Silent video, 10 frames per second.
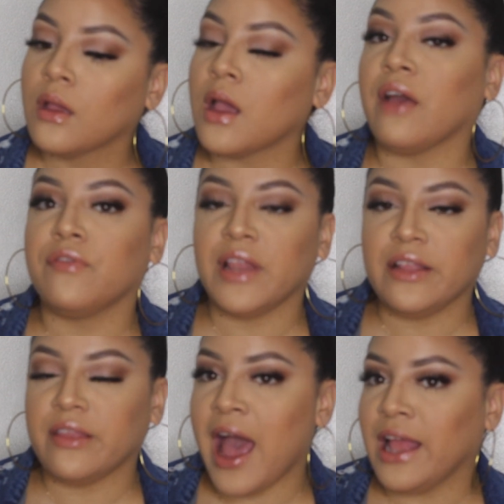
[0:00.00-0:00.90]
I feel
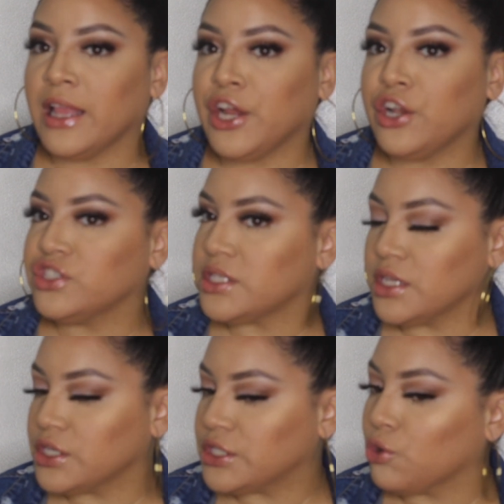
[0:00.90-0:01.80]
like the highlighter just
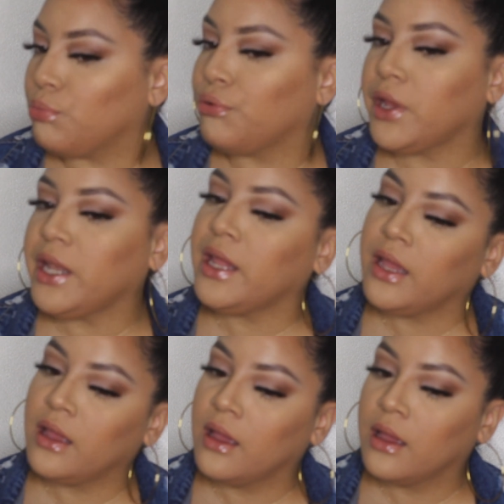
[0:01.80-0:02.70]
looks so
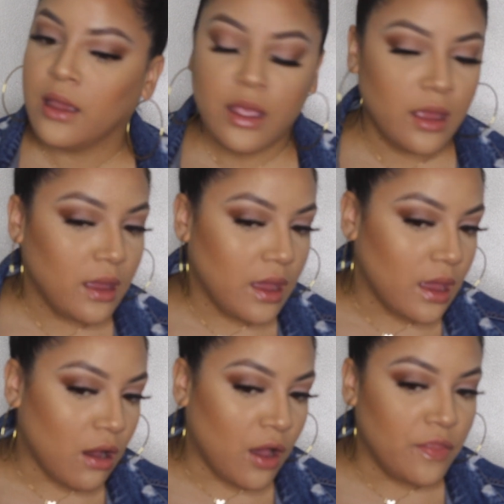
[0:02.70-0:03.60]
pretty
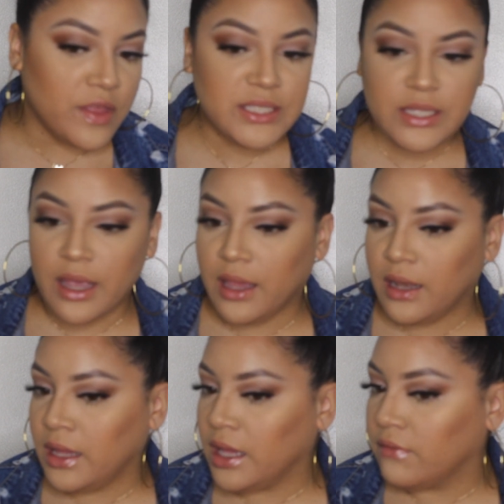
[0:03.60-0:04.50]
on the
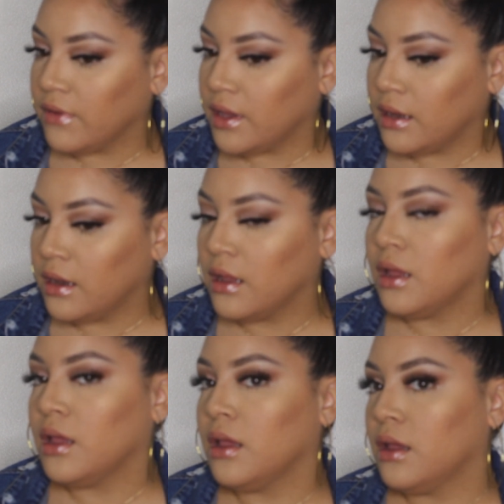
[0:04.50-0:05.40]
skin. Even
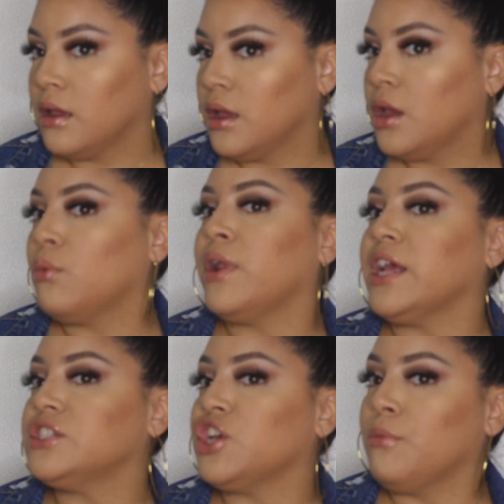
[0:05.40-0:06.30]
when
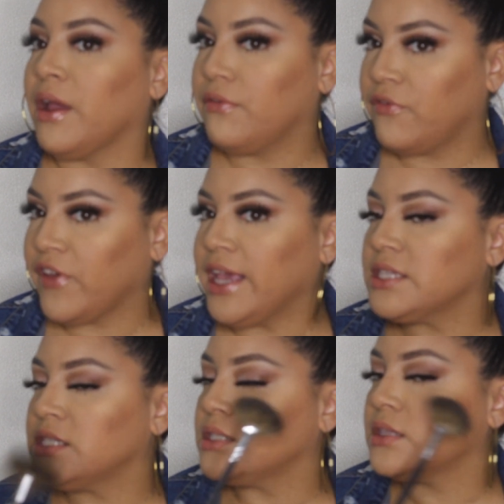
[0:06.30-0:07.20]
I turn my
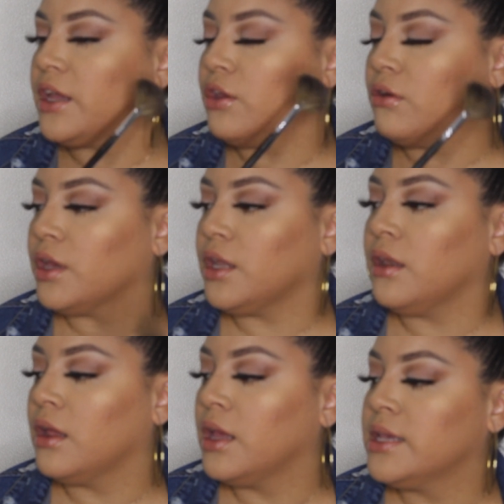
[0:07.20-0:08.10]
face, like, you
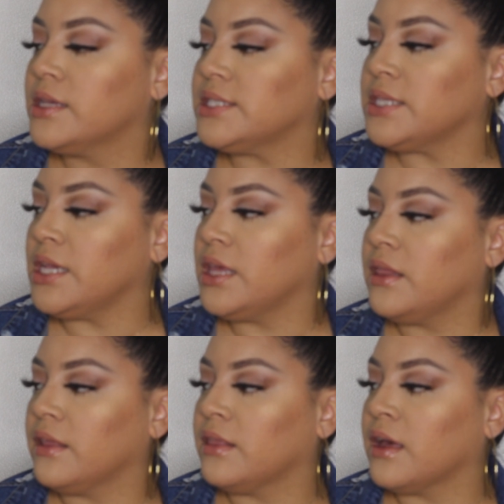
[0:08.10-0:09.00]
can see
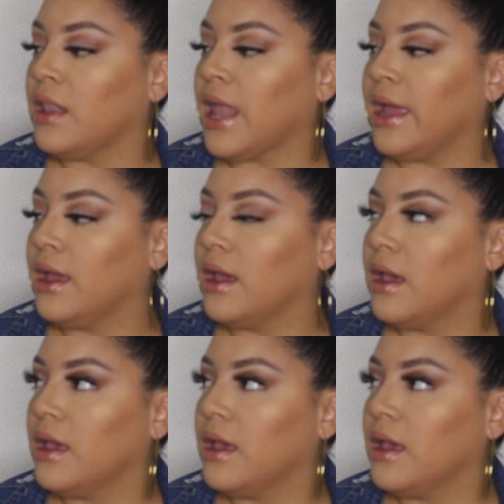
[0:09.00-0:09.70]
that the light